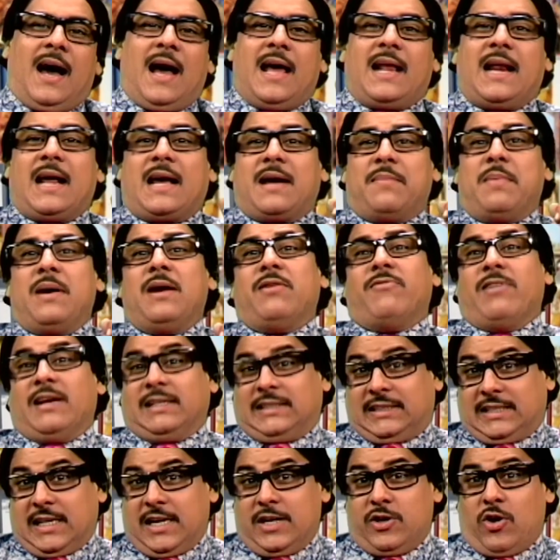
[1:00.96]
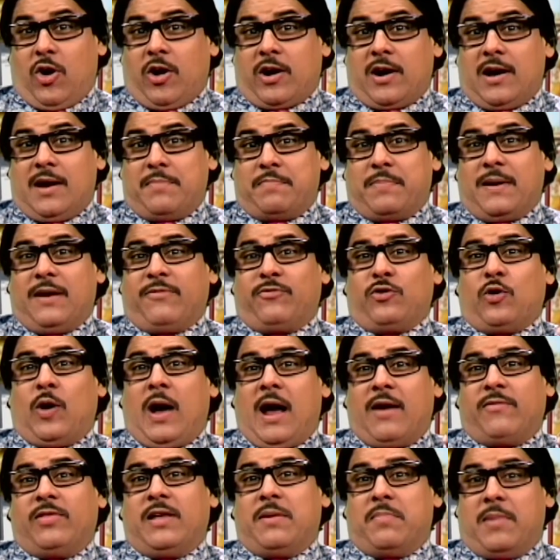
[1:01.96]
I recommend Western Europe if you
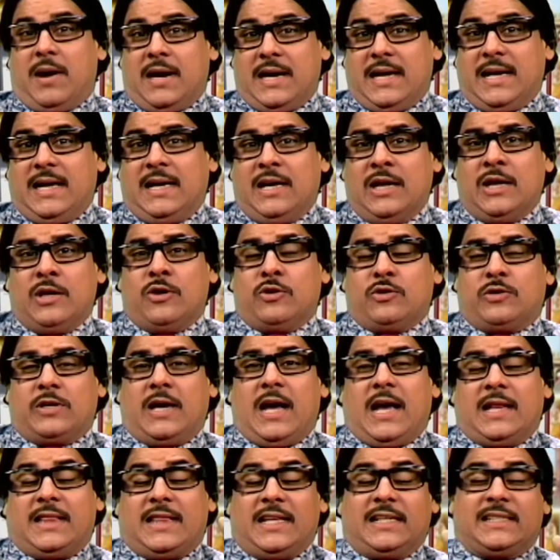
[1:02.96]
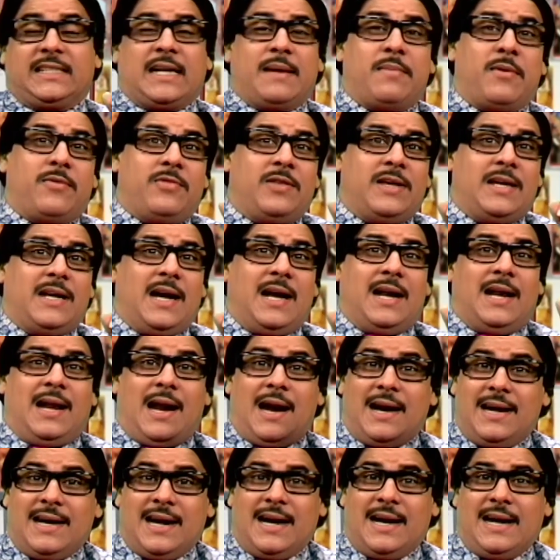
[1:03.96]
have the money. You see, at this time of the year,
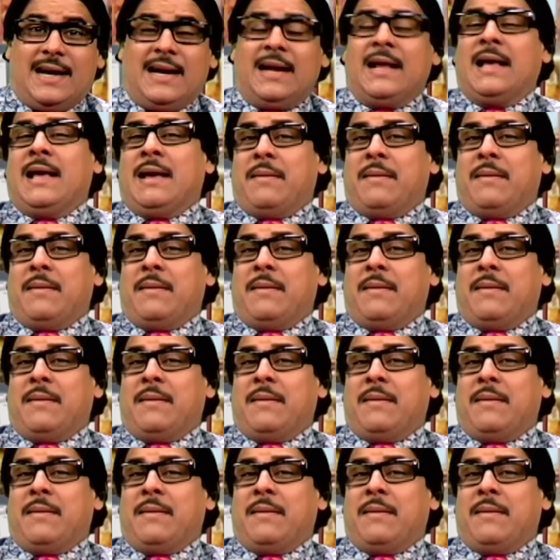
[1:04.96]
London,